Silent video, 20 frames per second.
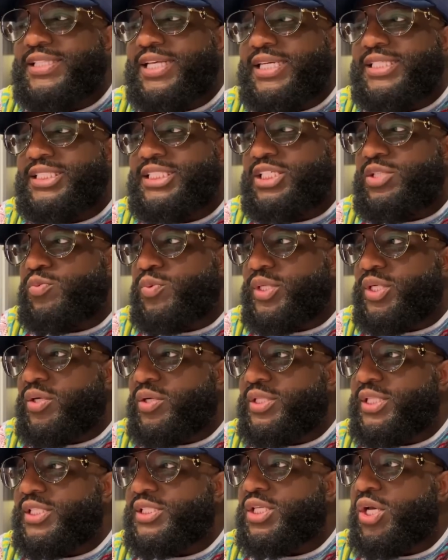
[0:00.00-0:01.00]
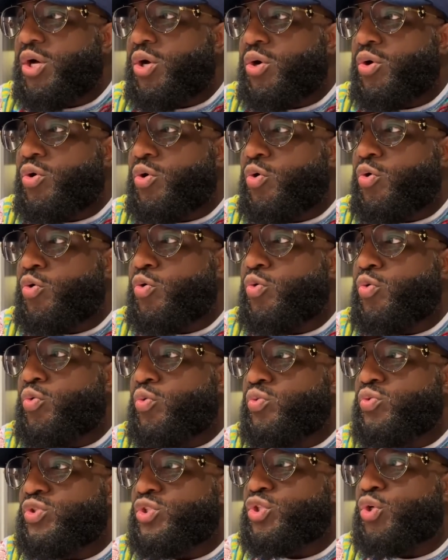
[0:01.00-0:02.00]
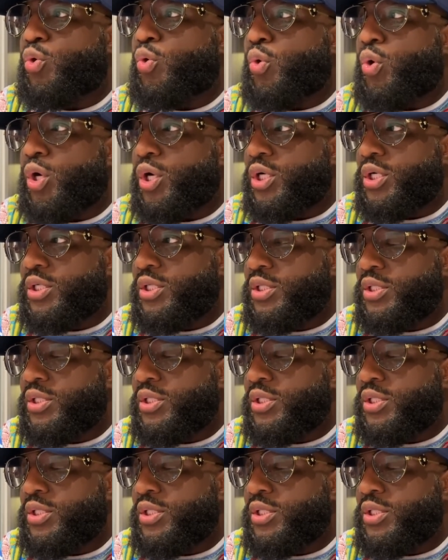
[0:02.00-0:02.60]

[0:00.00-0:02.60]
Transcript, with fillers: that she went on this whole tour